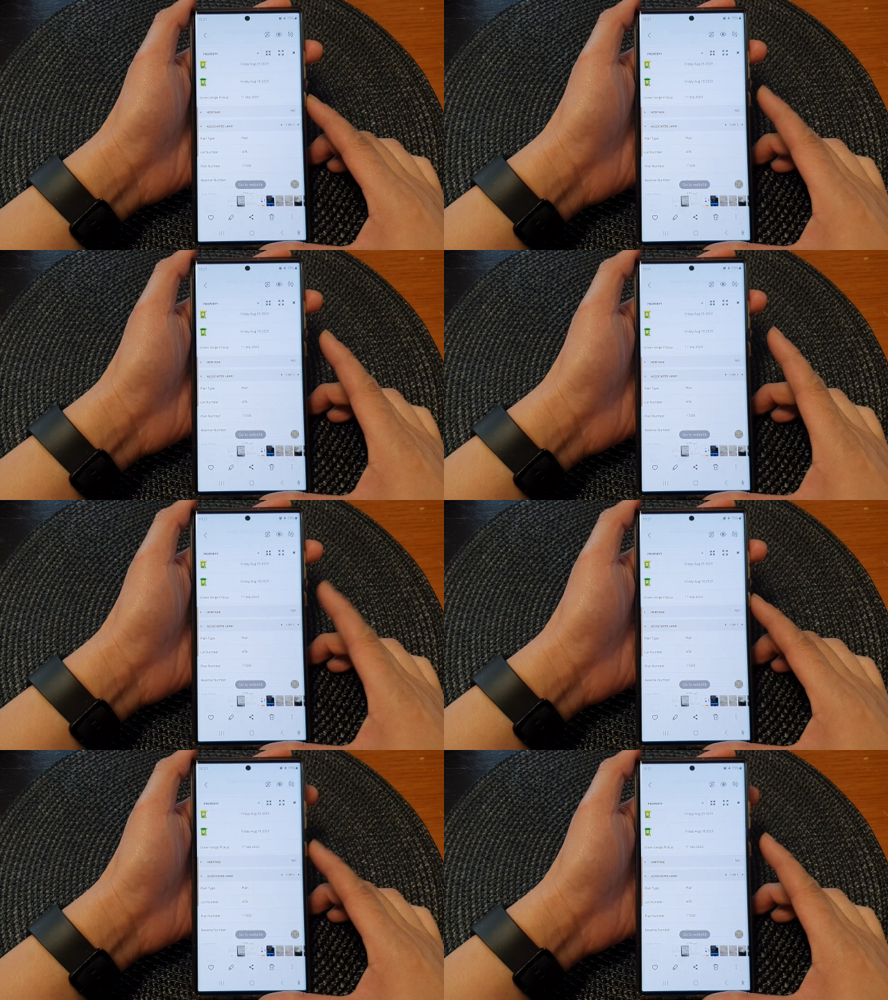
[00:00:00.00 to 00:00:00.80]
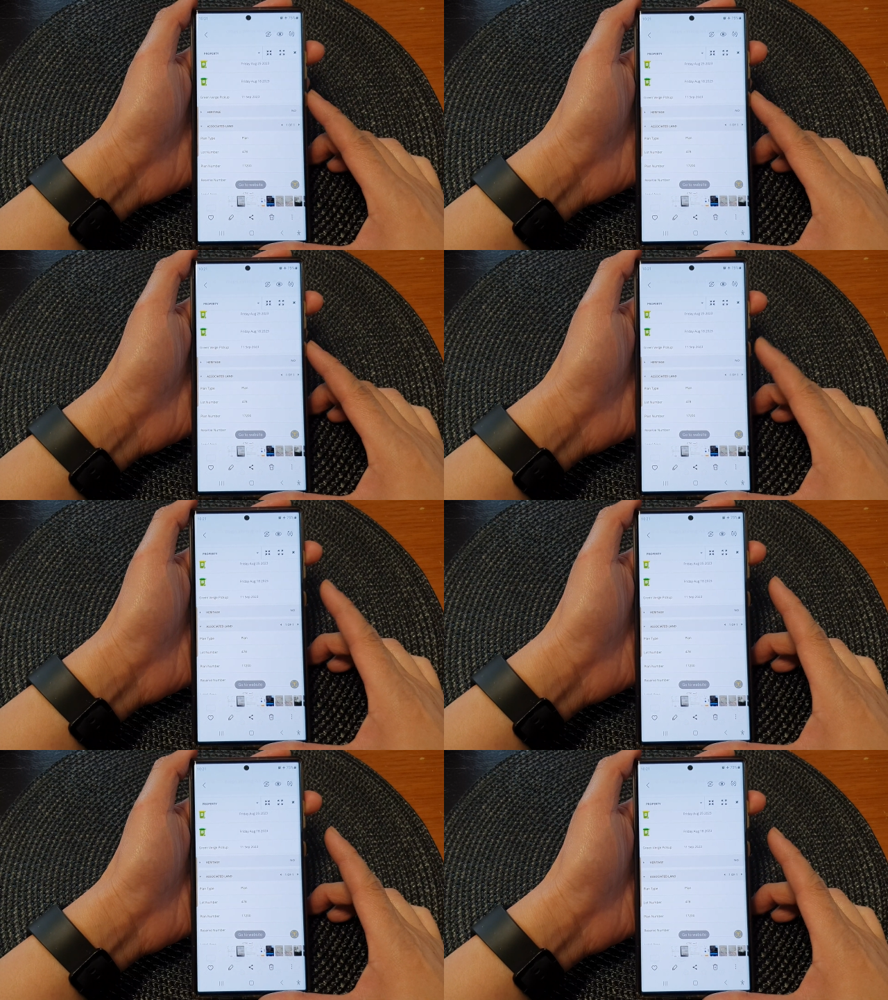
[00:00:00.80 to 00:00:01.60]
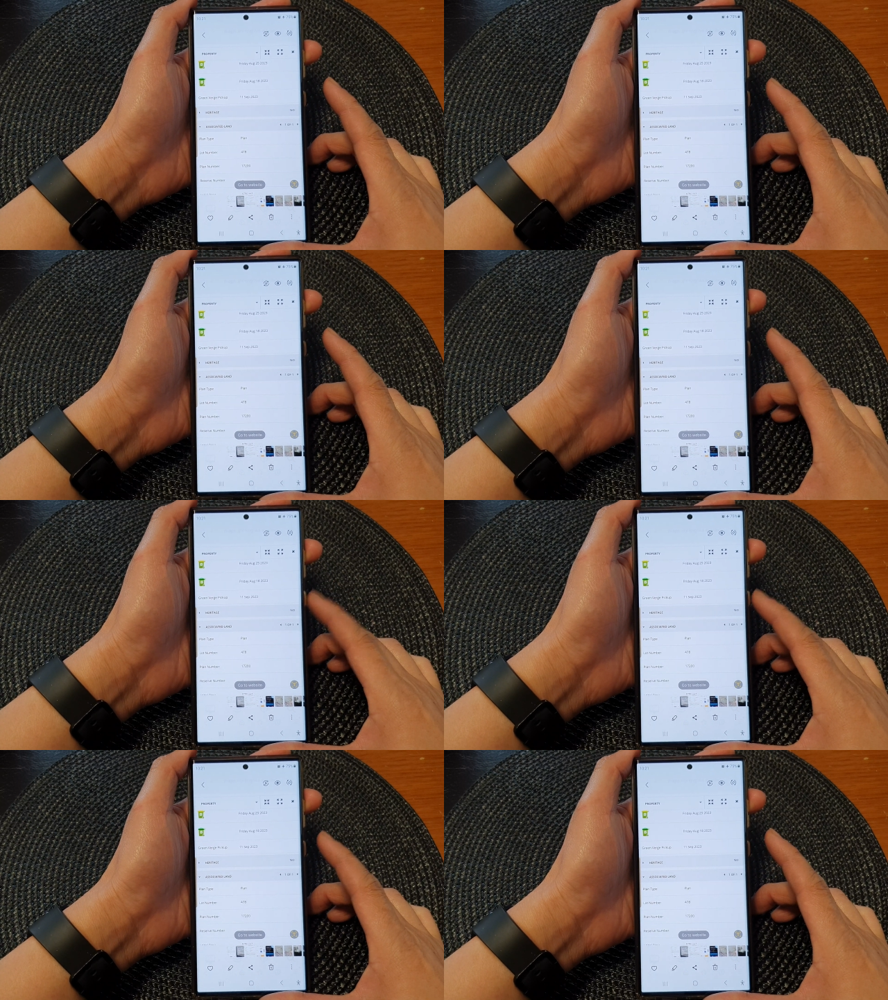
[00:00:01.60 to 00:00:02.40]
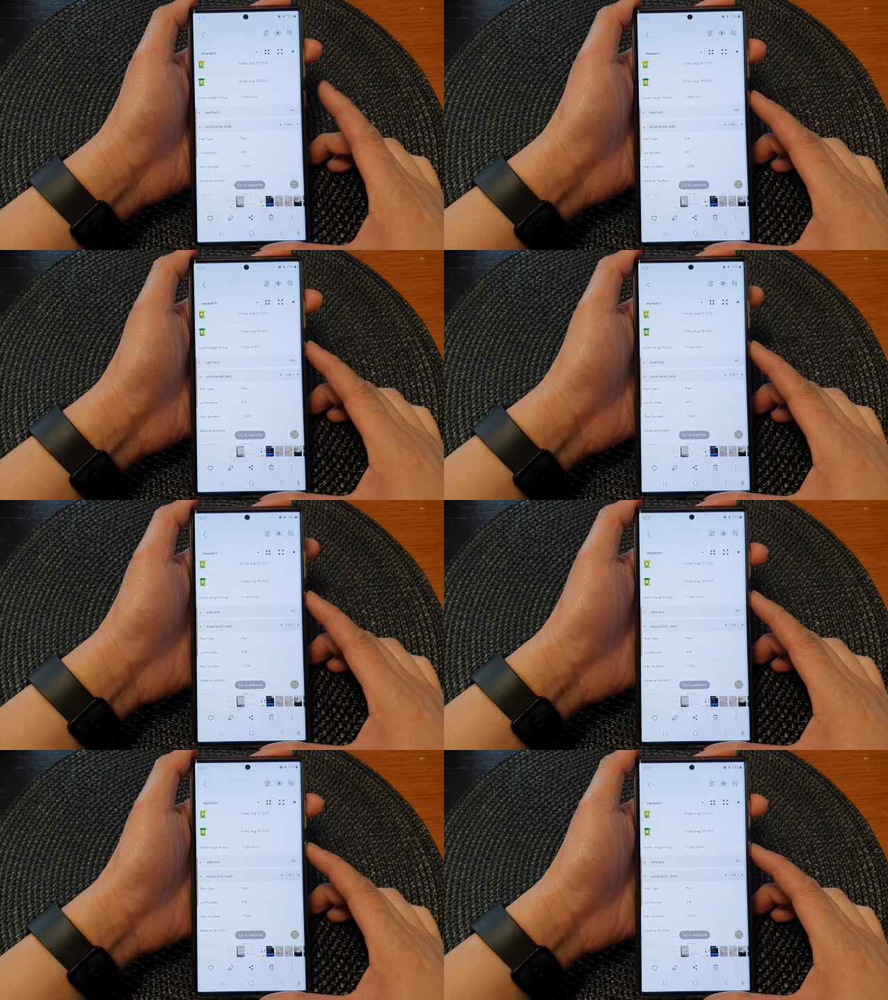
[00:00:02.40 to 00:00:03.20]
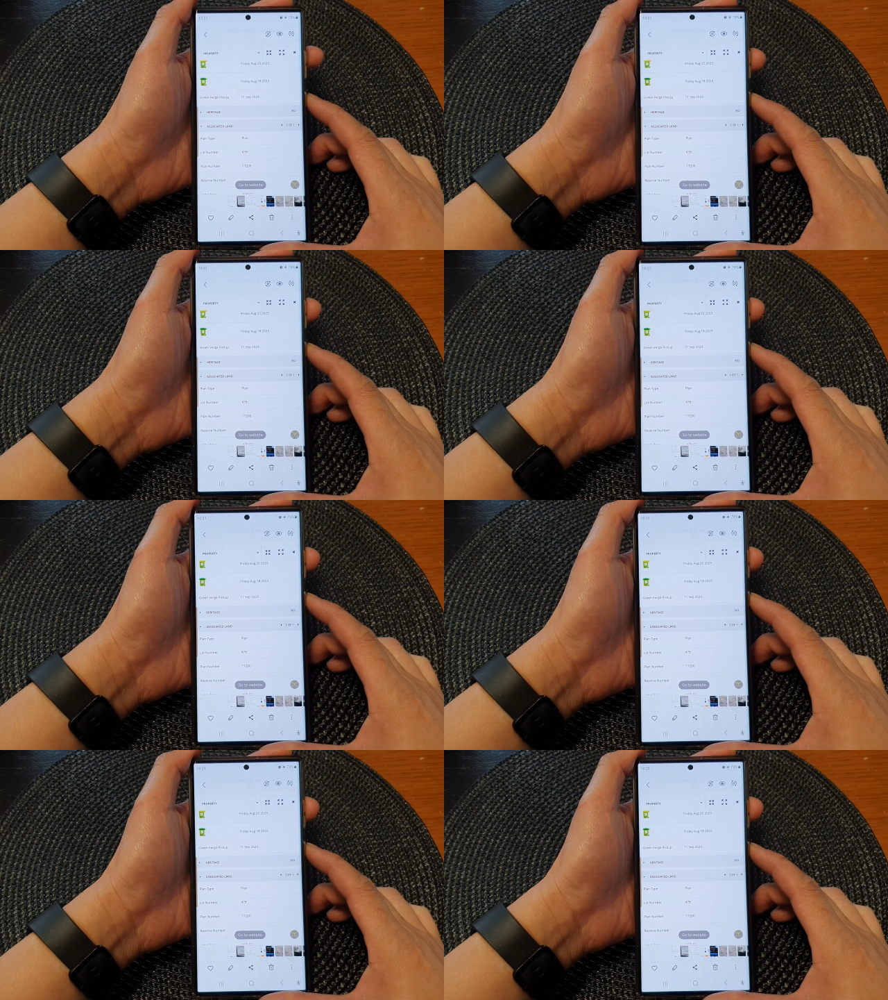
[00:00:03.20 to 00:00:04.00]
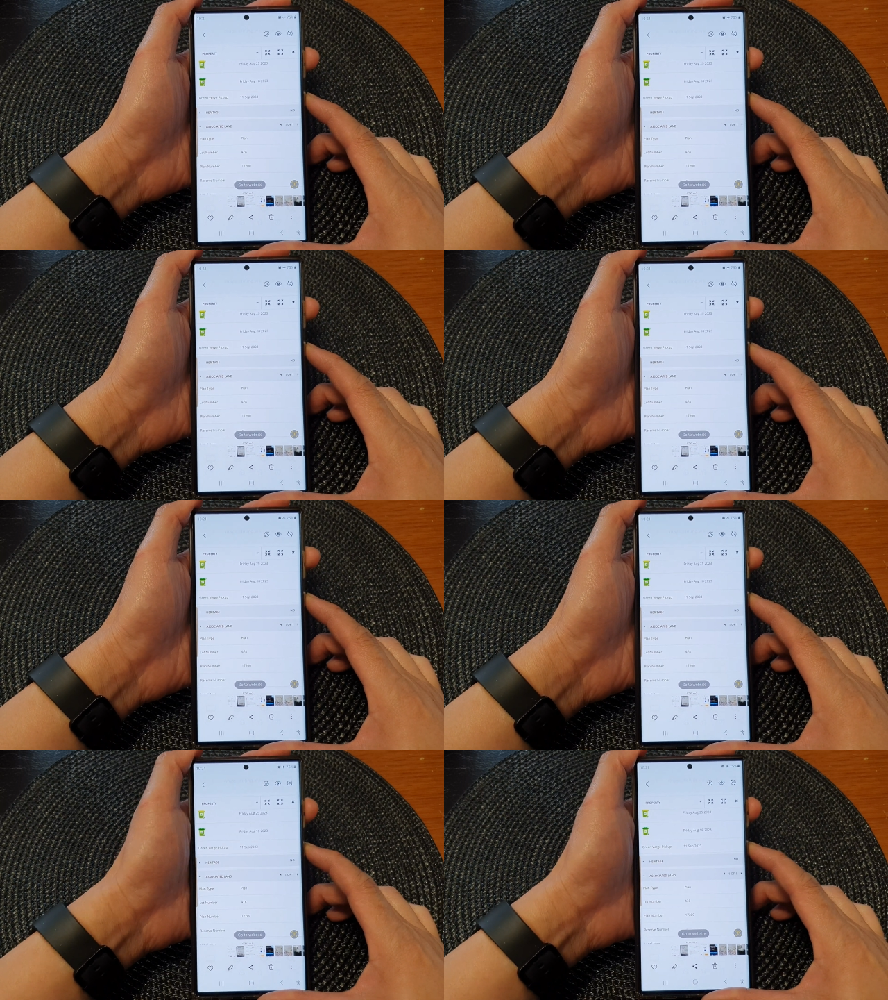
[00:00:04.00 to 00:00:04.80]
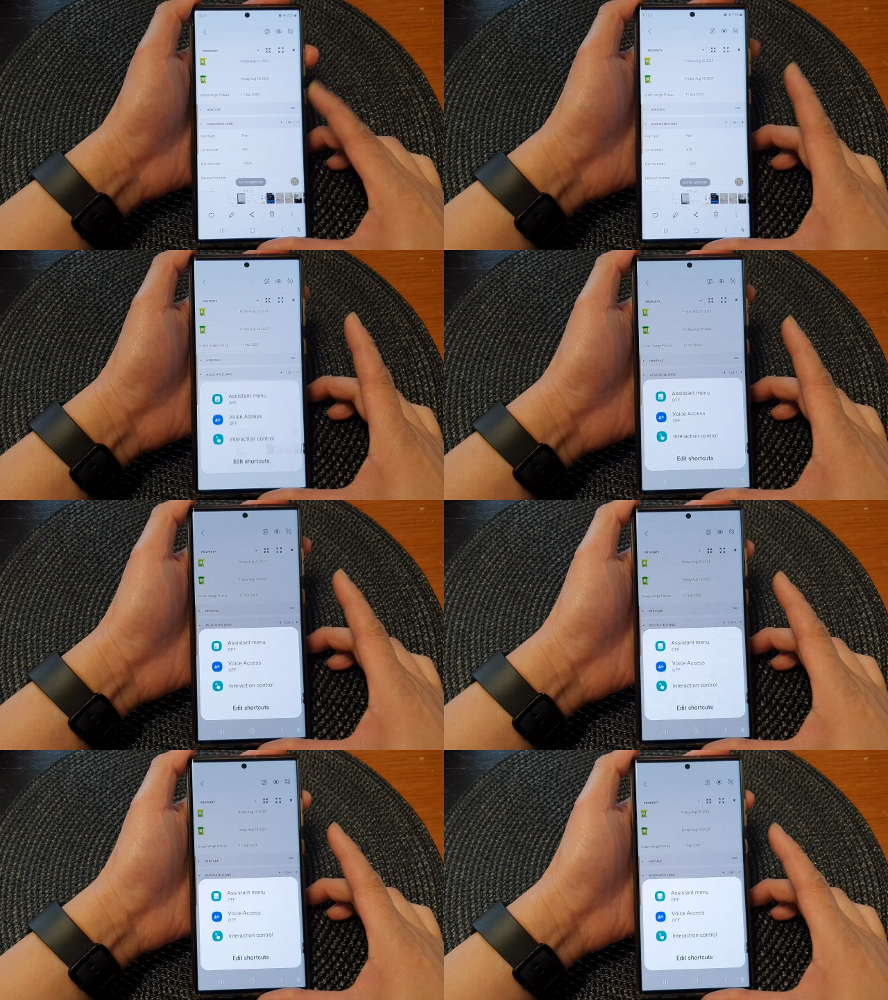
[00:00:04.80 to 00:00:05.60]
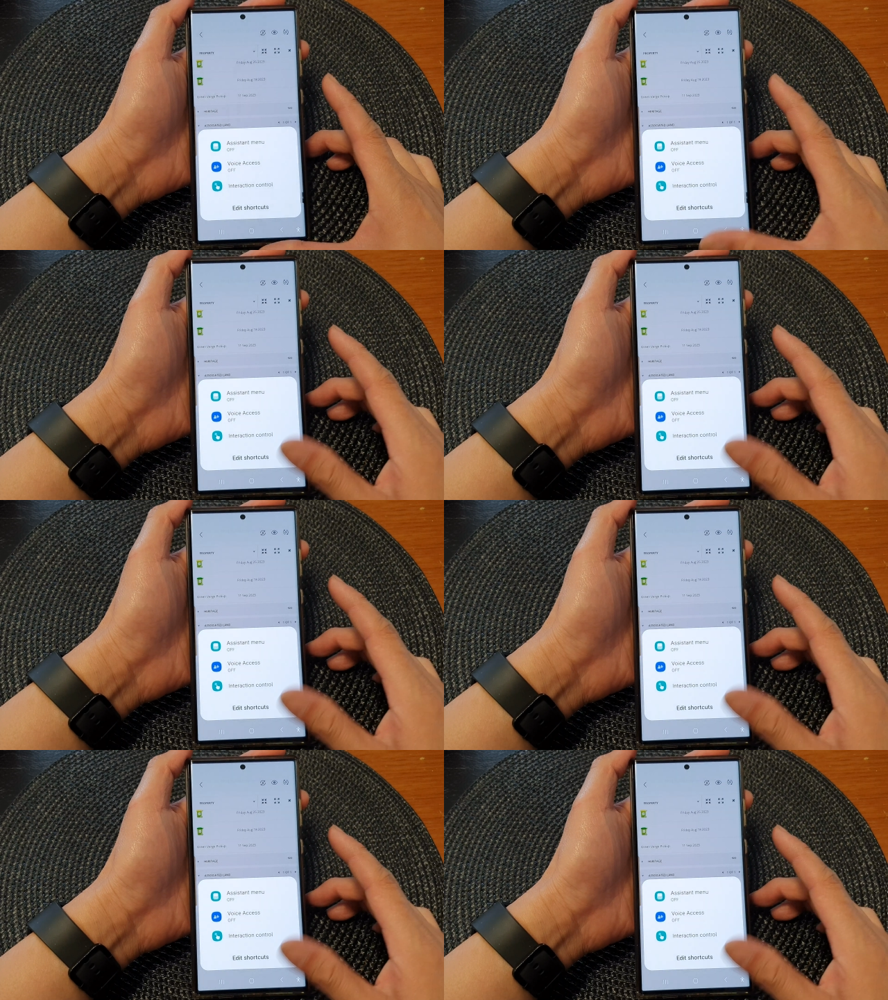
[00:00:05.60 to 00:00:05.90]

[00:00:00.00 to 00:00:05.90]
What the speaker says: Nobody's mouth can be seen.